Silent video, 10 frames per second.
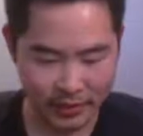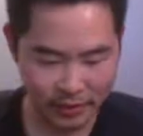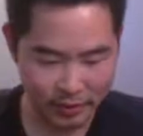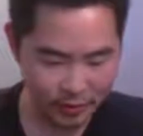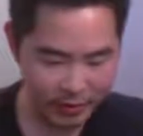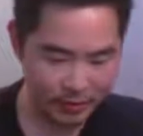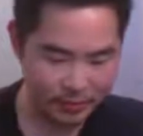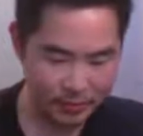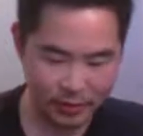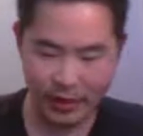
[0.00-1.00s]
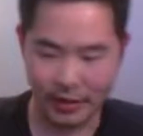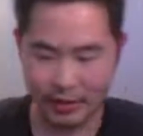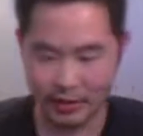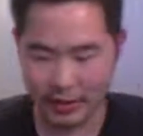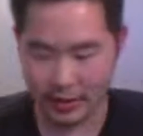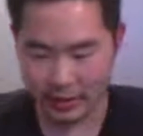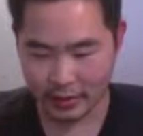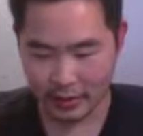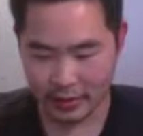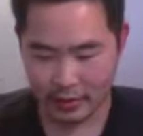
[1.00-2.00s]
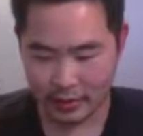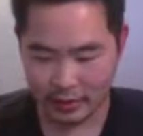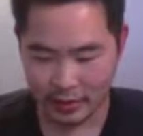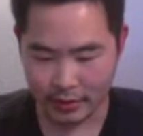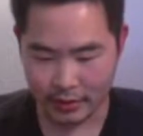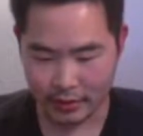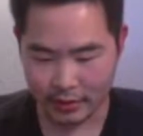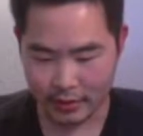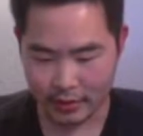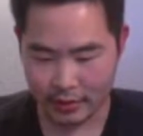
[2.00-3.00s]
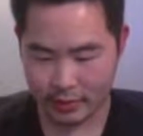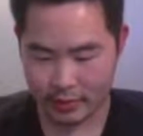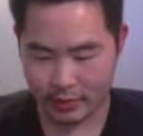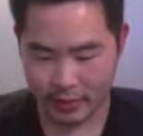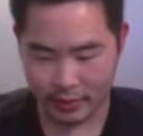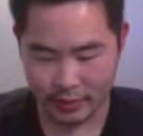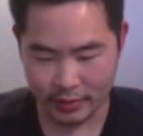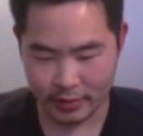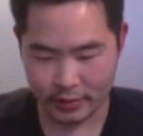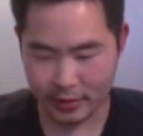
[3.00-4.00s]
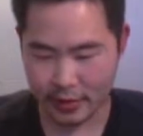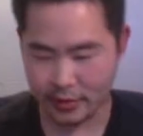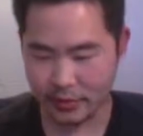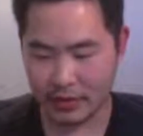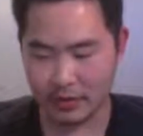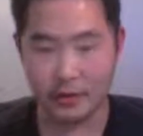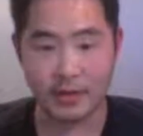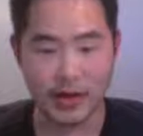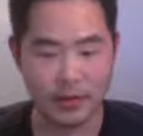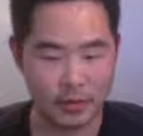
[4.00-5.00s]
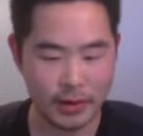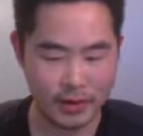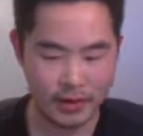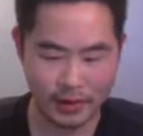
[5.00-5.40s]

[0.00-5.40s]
doesn't use it up. Okay, no, I didn't. Okay. Alright, so this one, yep, this is the one I want.